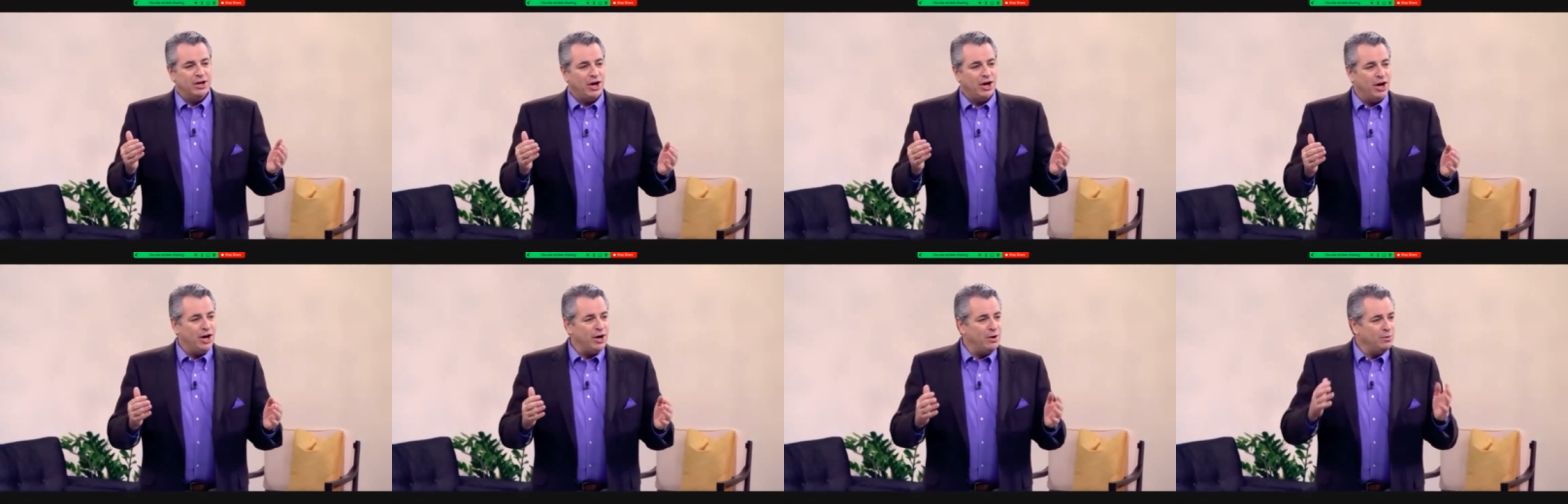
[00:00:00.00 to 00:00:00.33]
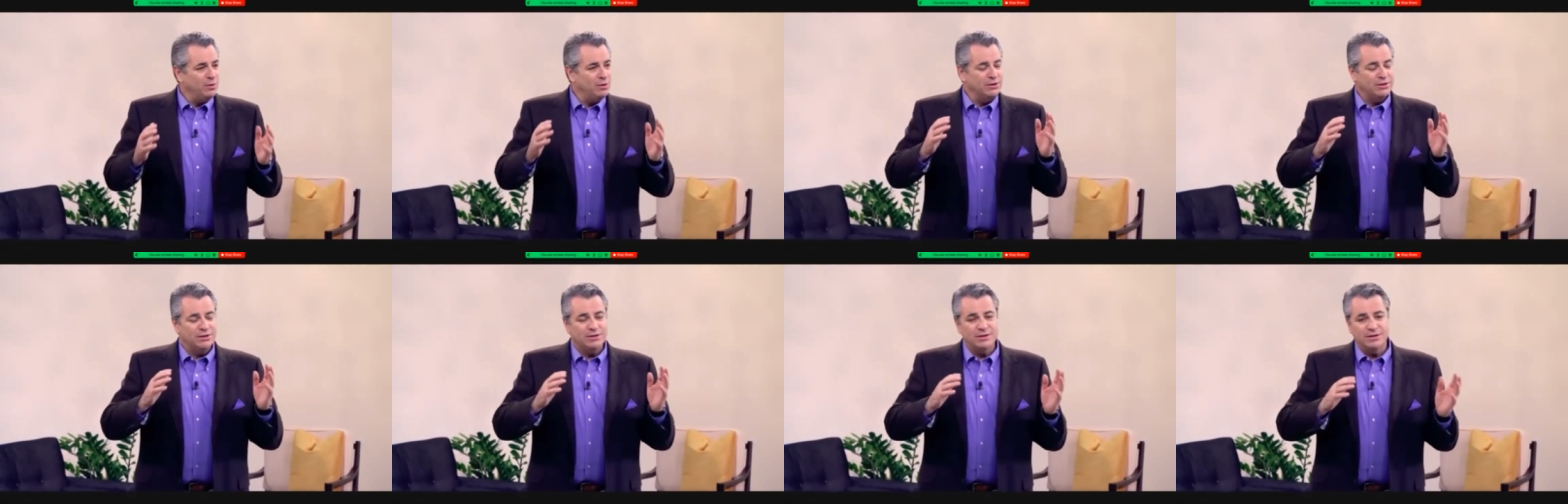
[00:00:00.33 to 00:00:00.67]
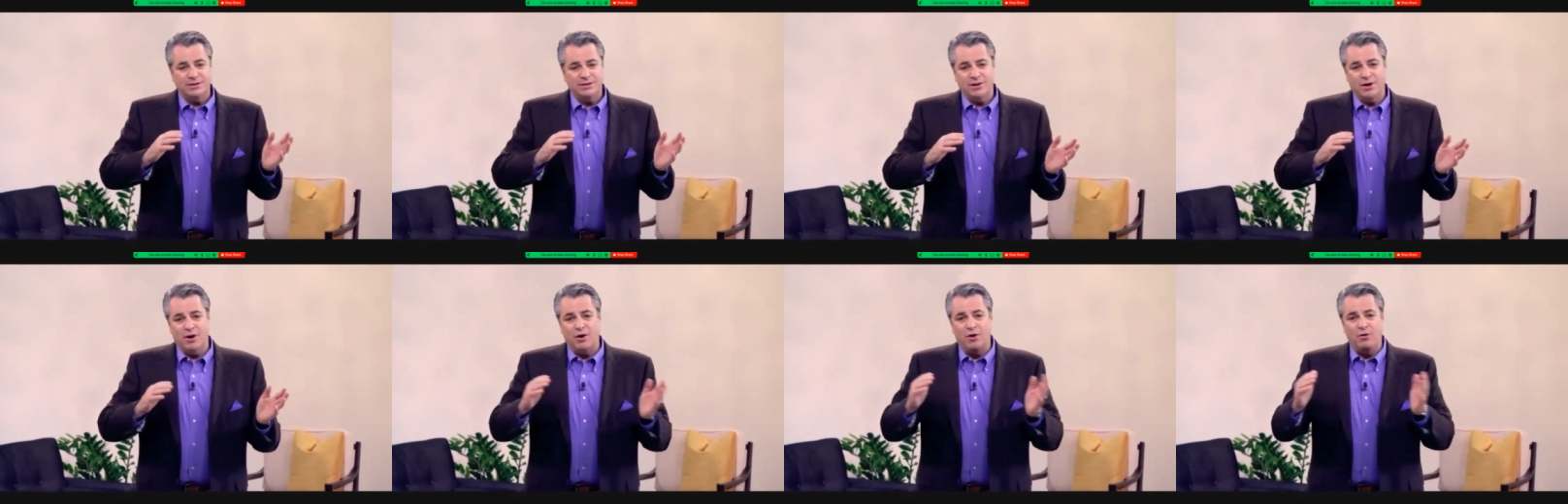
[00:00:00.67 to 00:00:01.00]
I was
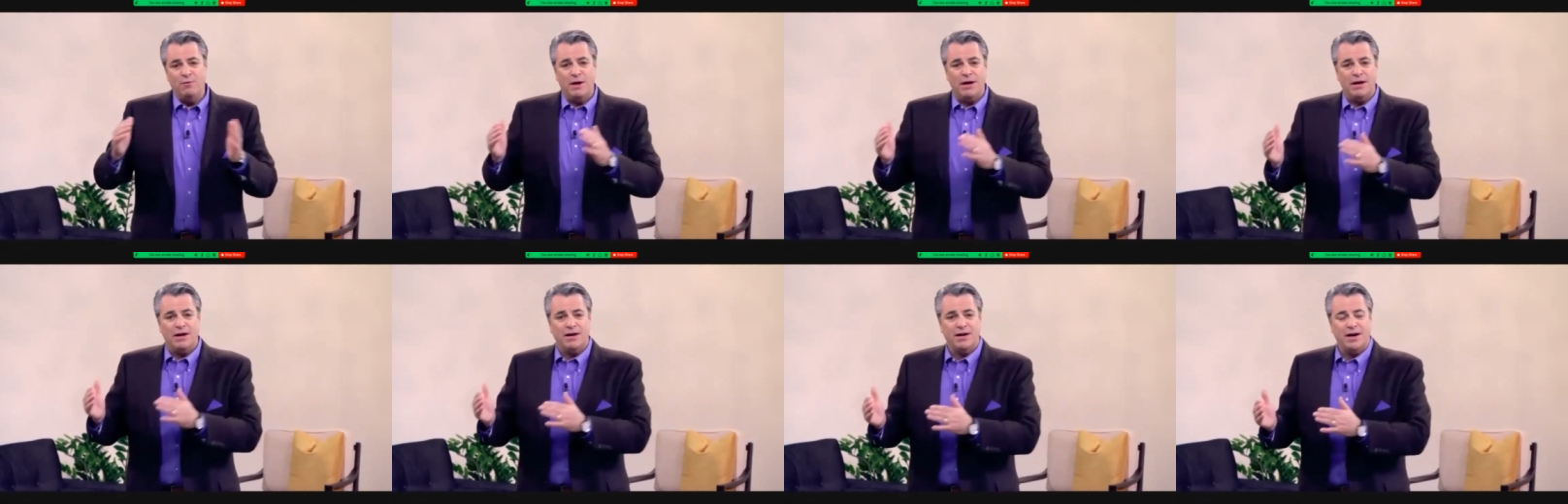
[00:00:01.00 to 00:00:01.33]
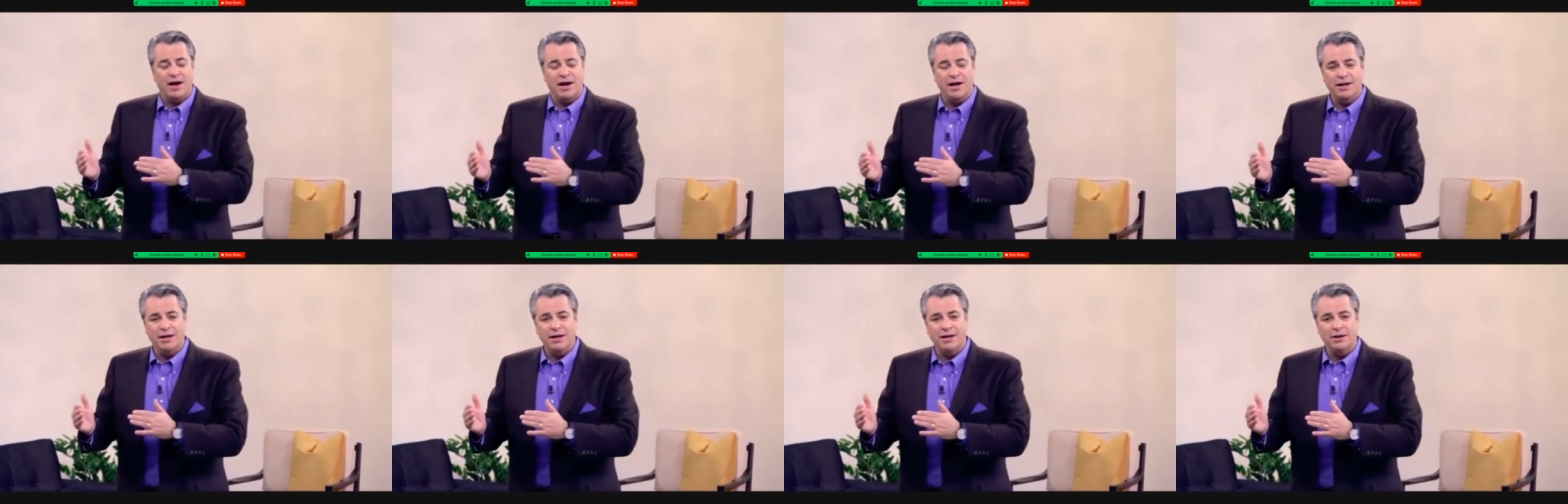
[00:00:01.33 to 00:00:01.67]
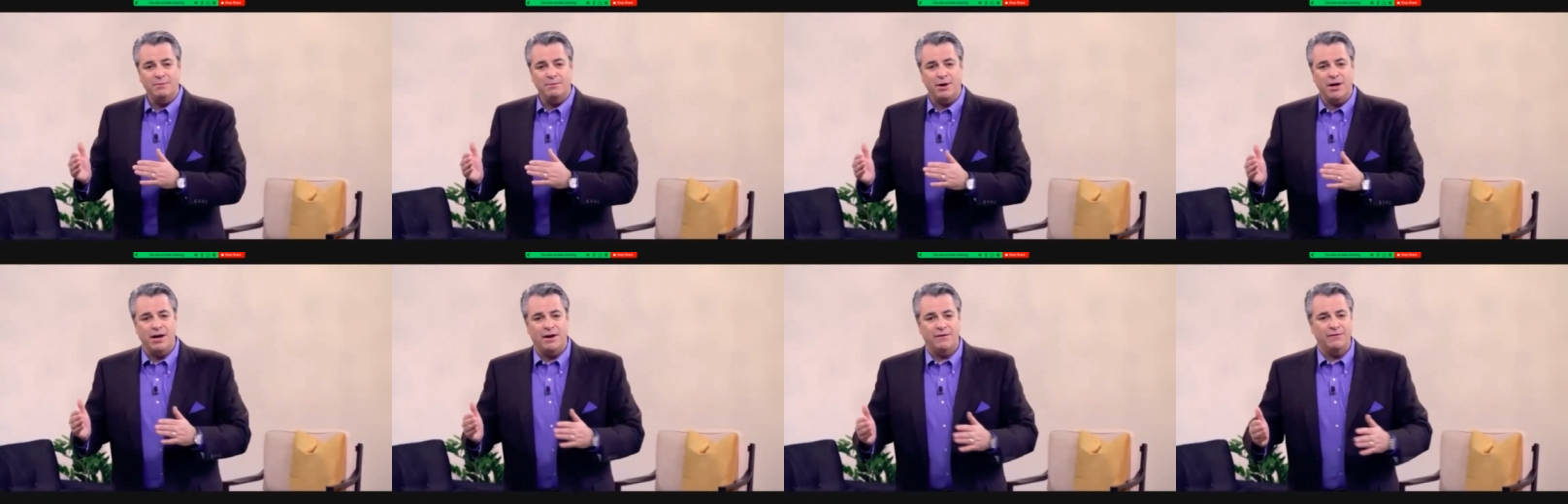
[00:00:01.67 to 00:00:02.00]
told by a colleague
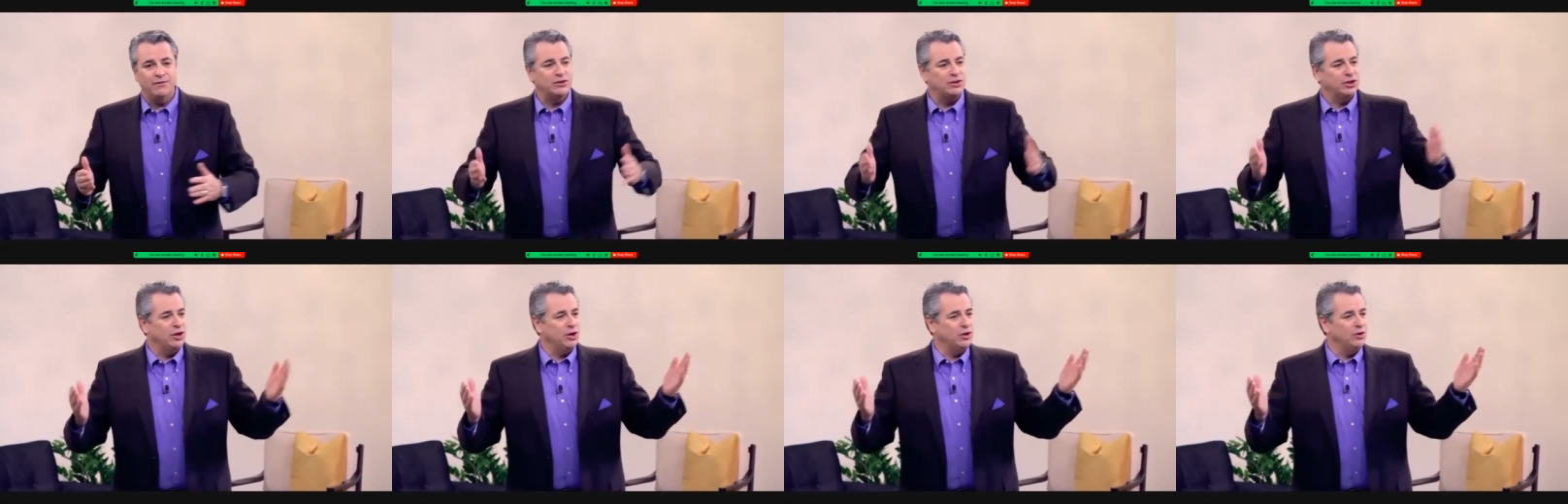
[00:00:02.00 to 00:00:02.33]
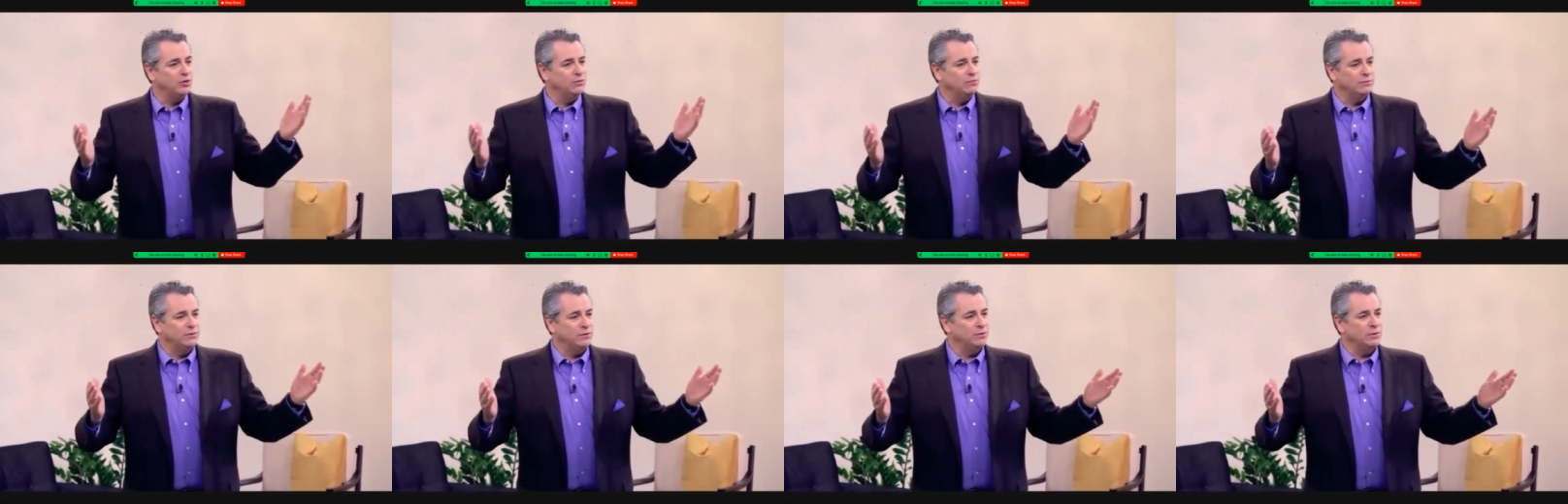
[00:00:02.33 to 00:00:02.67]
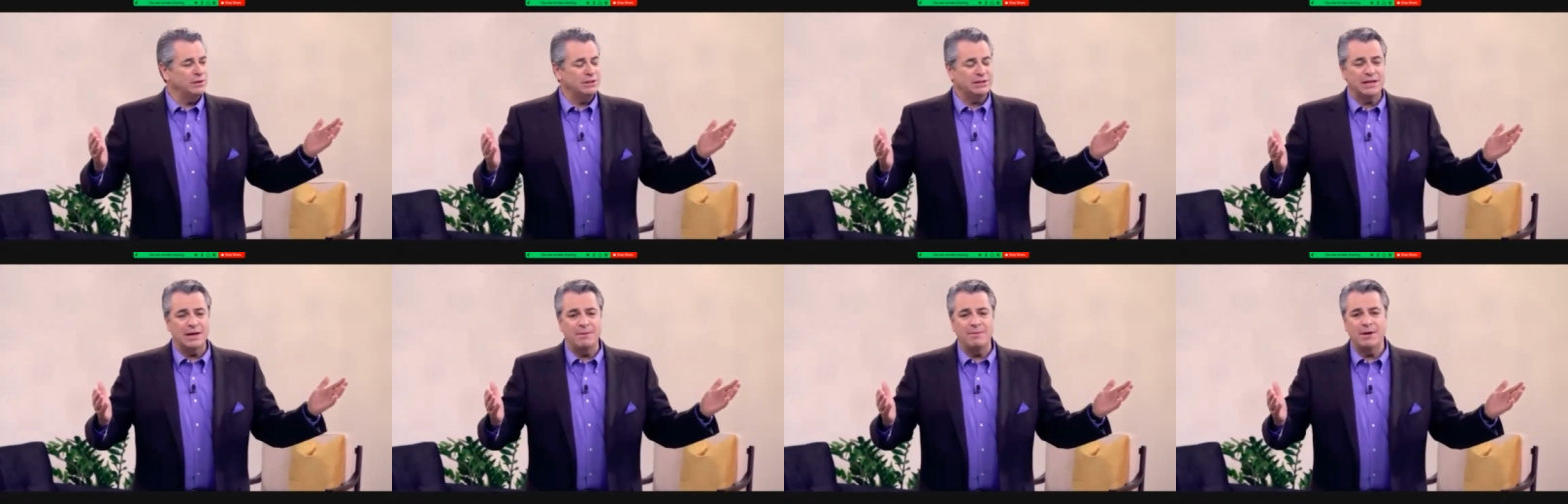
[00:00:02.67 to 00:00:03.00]
in my office to go to
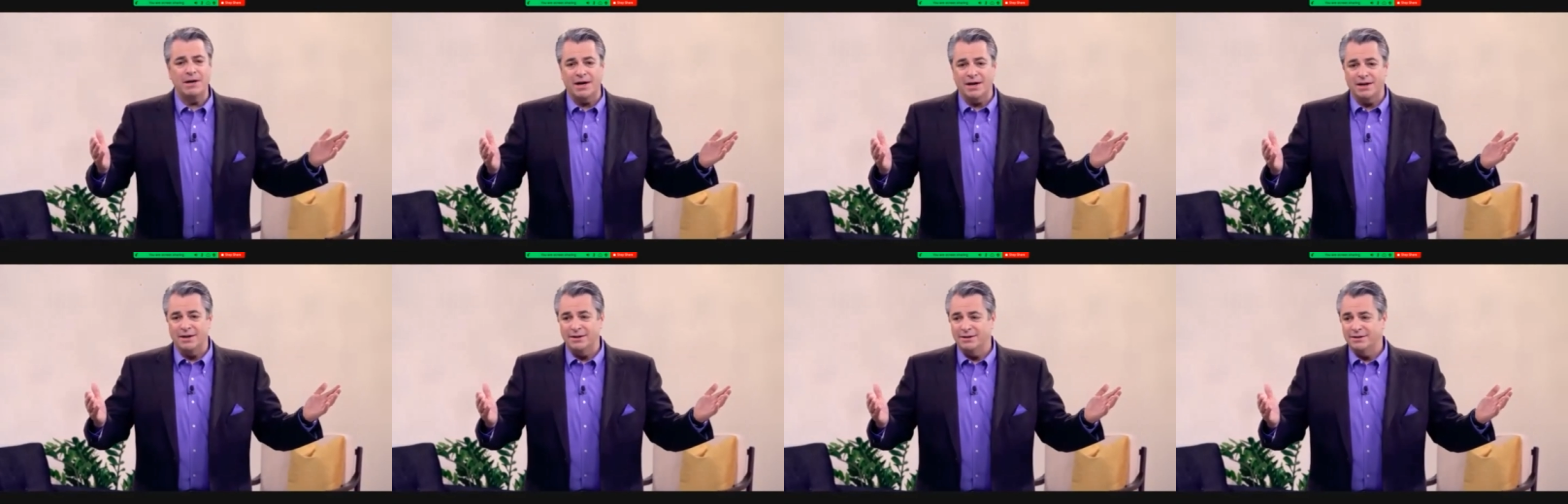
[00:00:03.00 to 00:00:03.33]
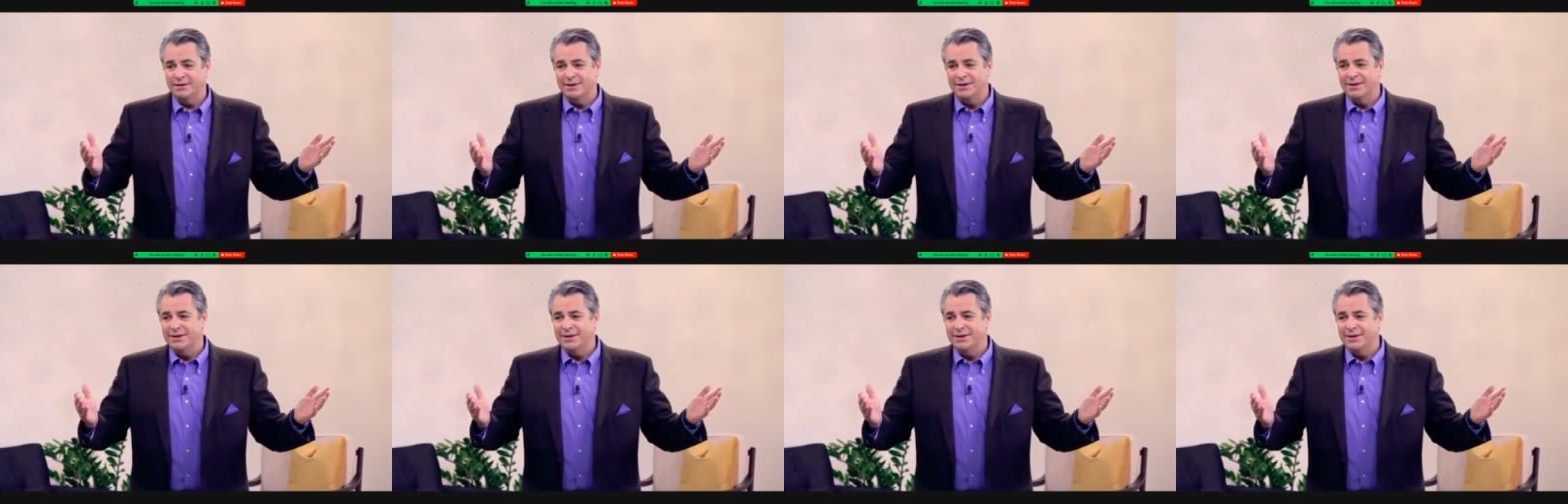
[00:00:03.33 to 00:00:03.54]
a seminar.